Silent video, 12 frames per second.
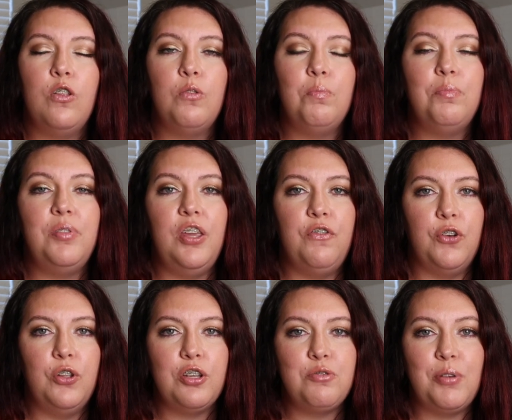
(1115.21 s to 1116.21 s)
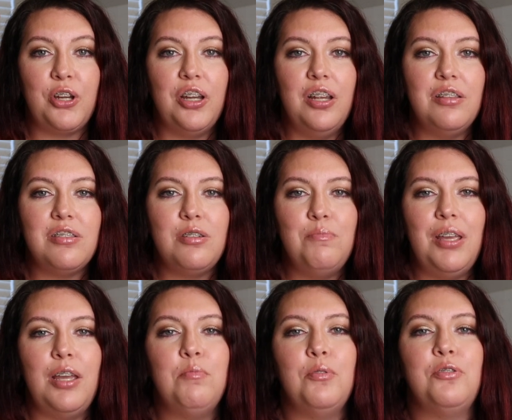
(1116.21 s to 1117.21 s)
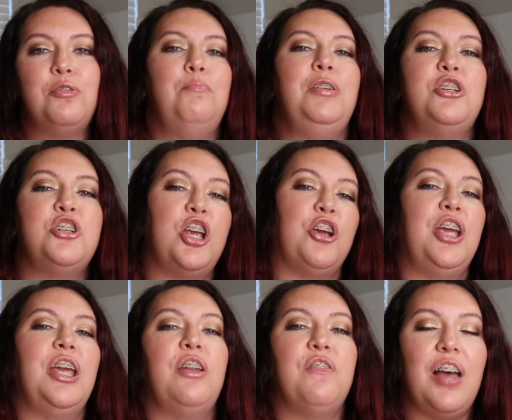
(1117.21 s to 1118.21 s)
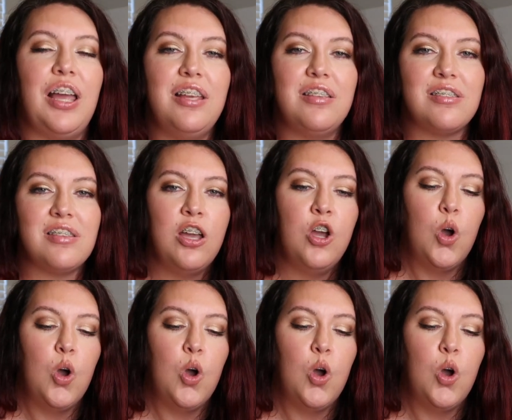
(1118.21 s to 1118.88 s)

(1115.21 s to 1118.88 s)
the full experience to be able to be sharing advice